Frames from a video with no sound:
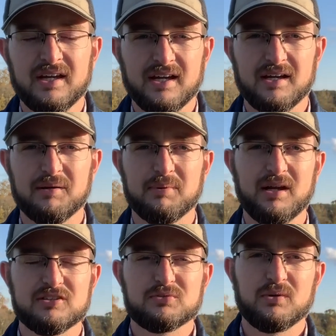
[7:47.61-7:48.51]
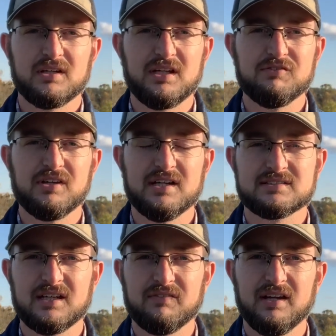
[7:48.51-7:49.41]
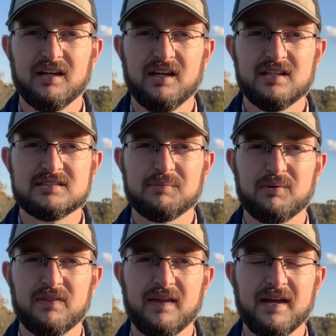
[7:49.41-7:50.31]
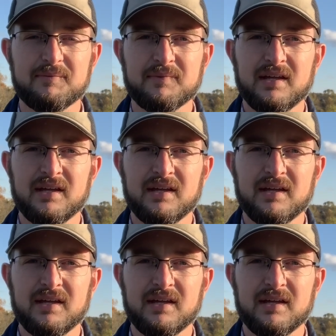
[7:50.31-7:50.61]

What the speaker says: but I just wanted to give you guys kind of a heads up on that.